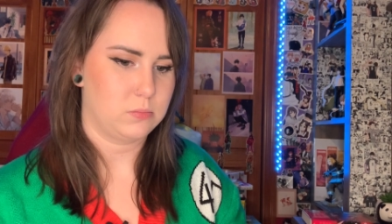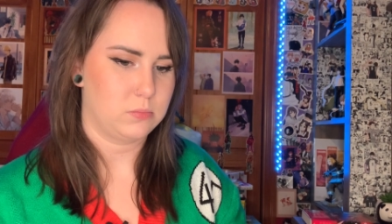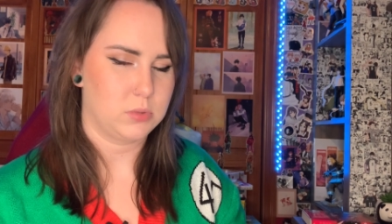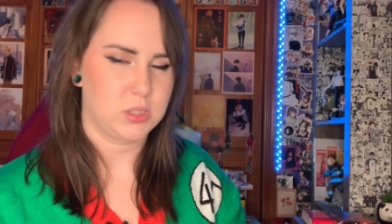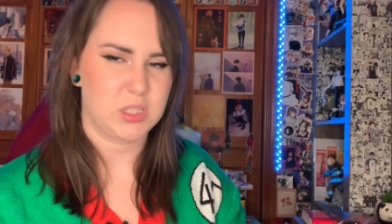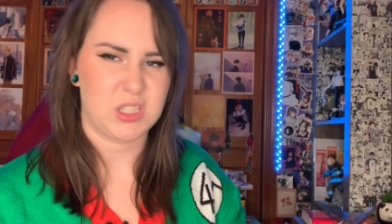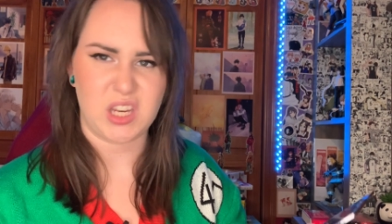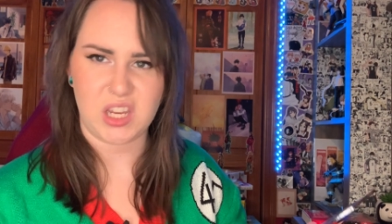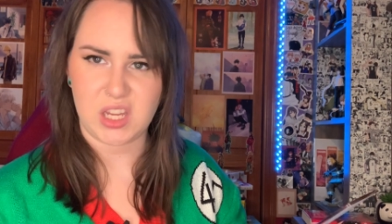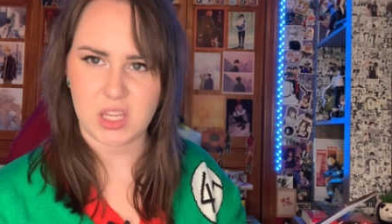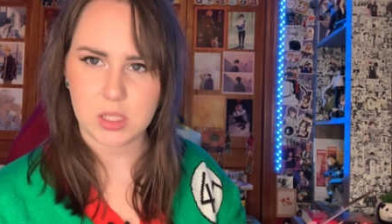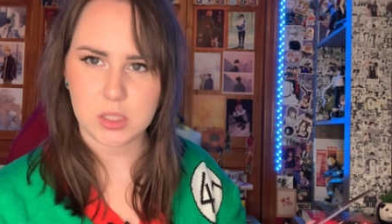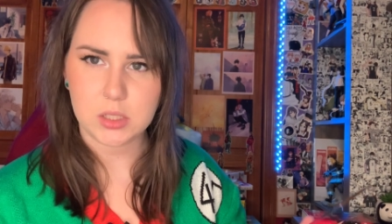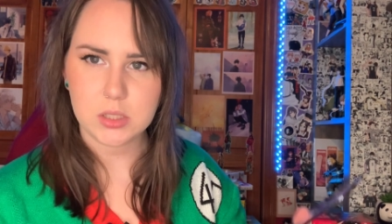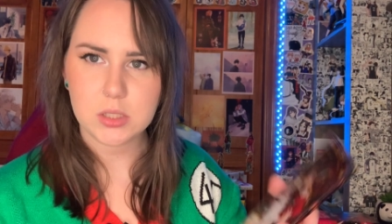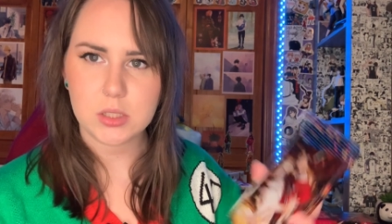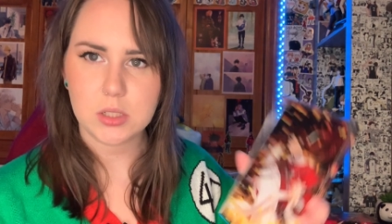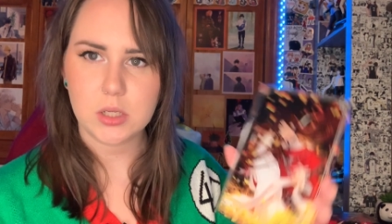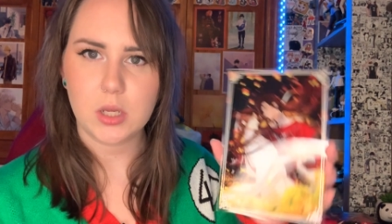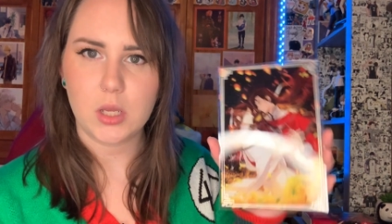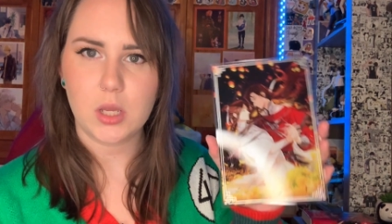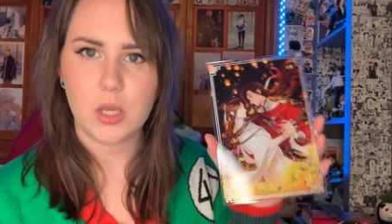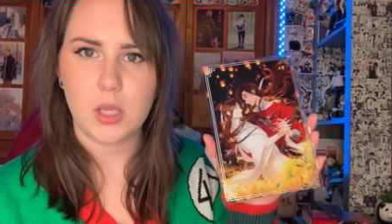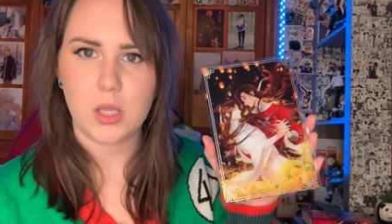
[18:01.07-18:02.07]
stand
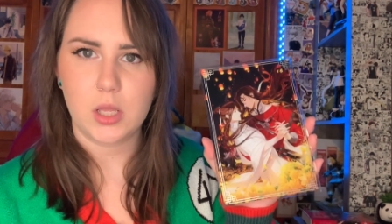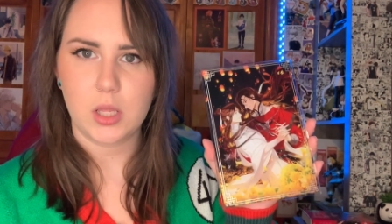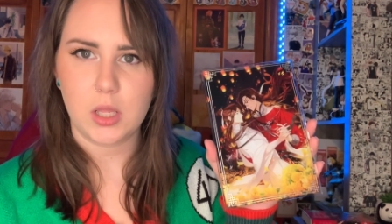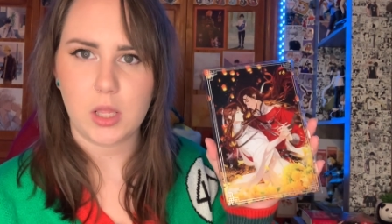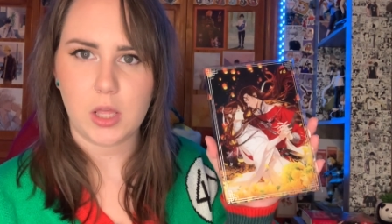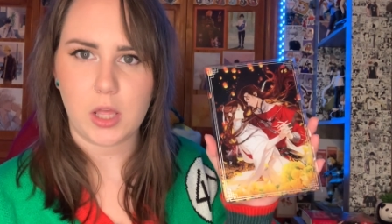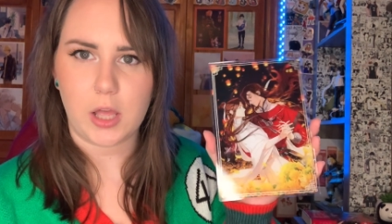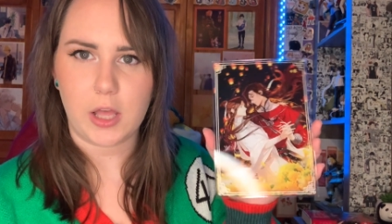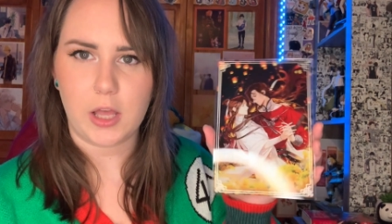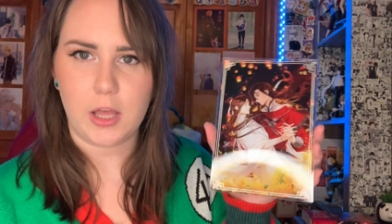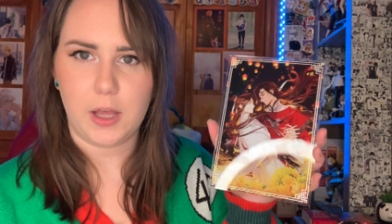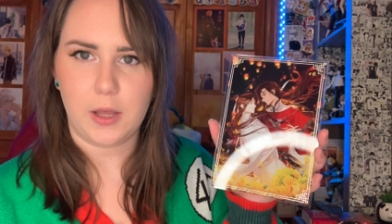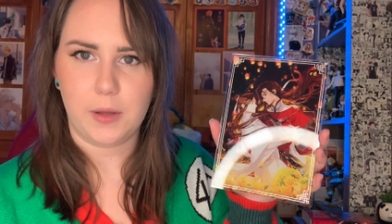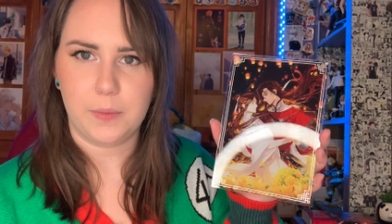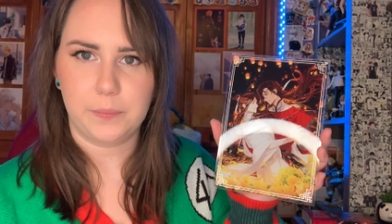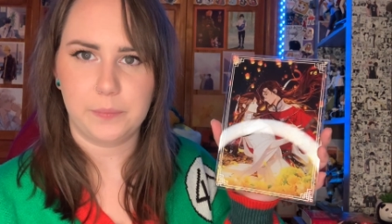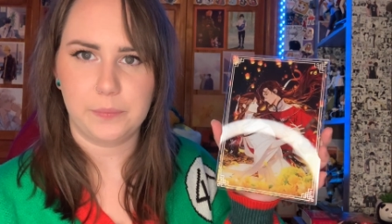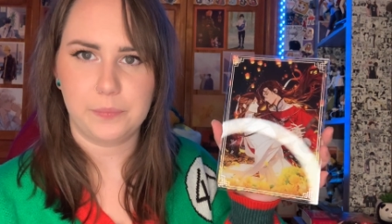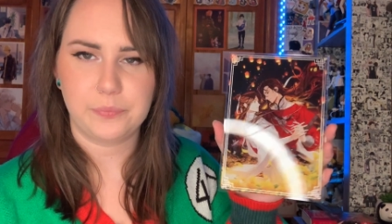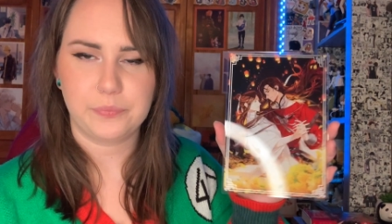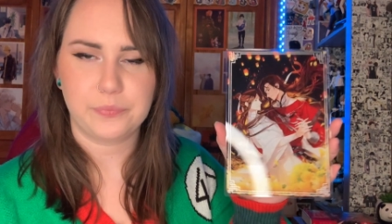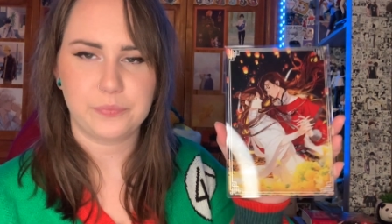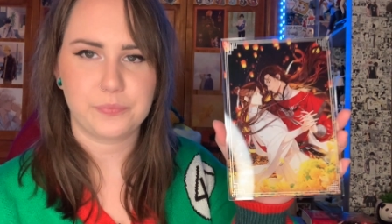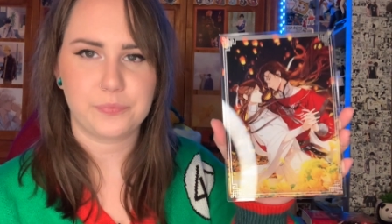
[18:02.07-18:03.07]

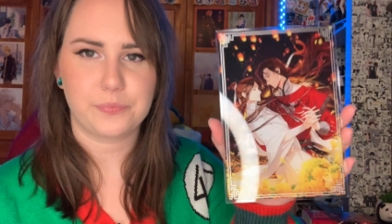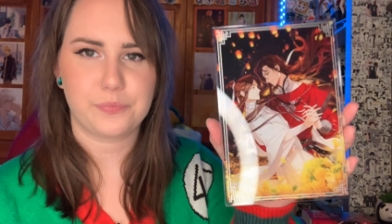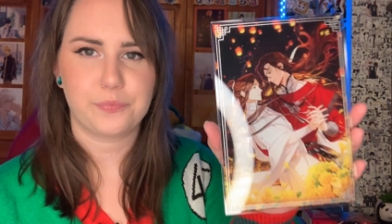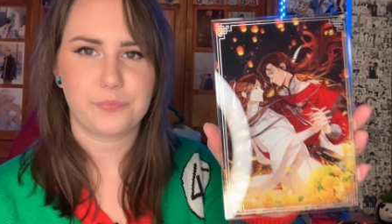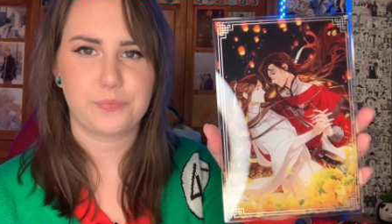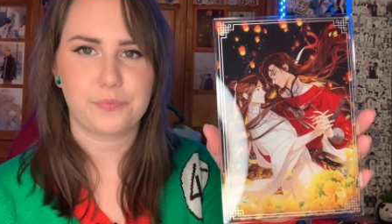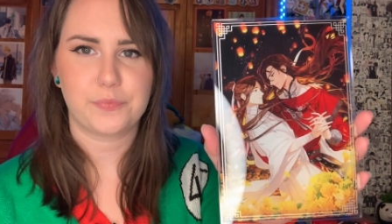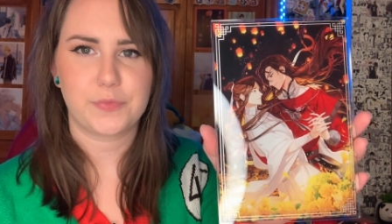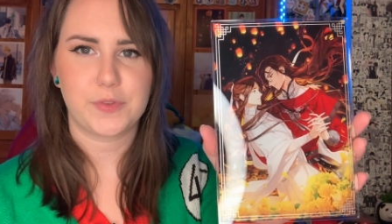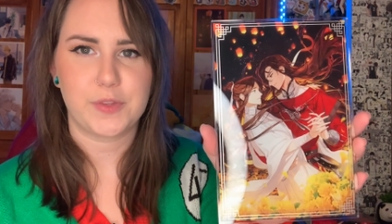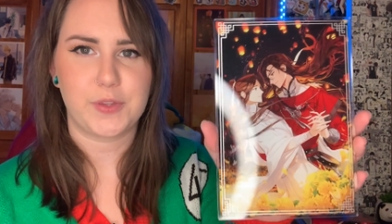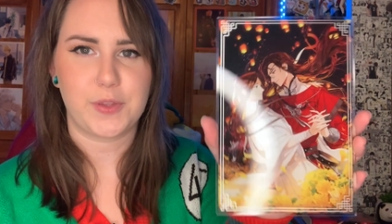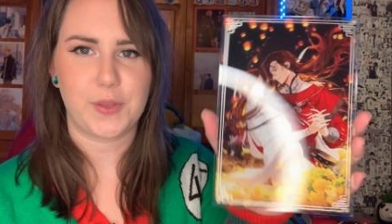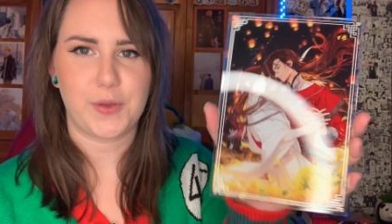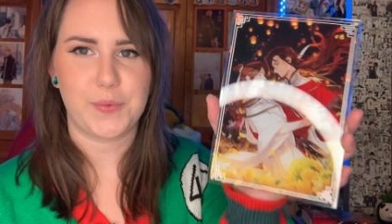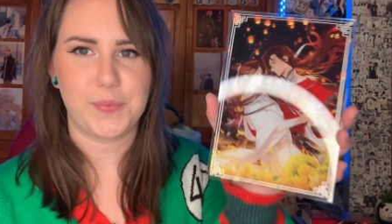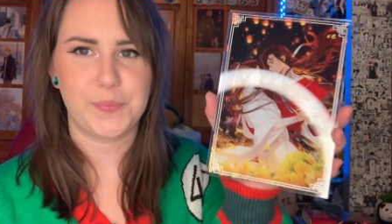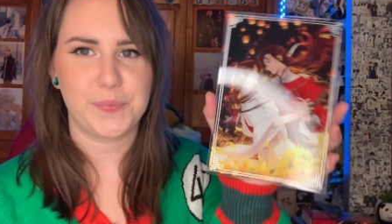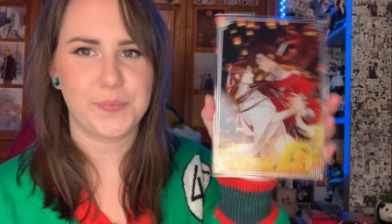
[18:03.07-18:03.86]
um, so